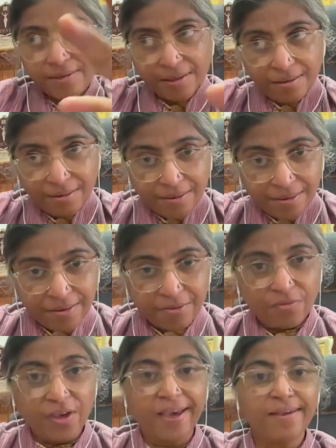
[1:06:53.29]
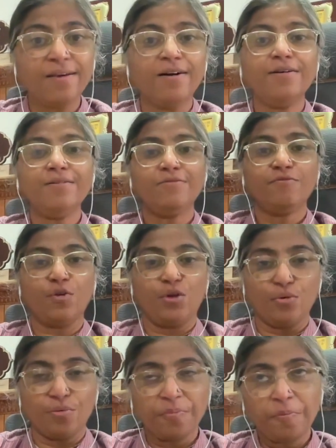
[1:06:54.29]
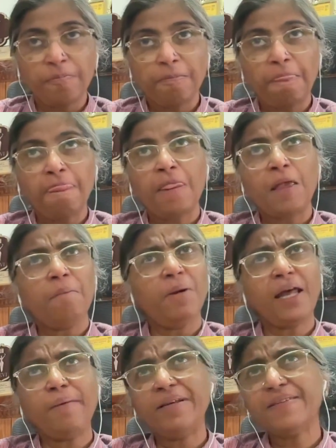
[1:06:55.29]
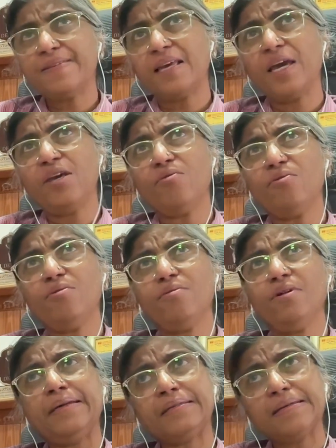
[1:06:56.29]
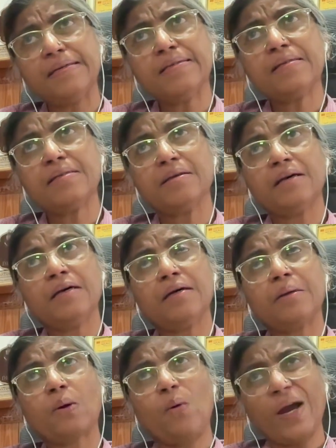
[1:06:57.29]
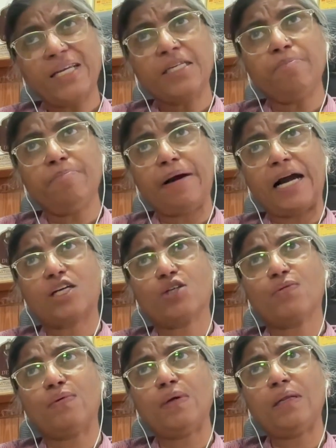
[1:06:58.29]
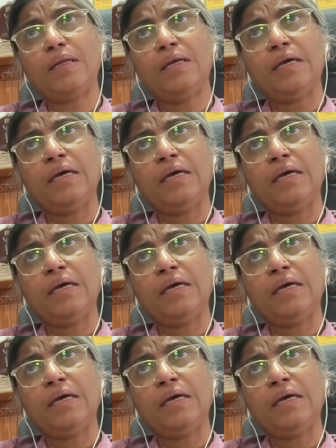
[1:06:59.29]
listen, we are here for you." But I must say, it is quite impactful,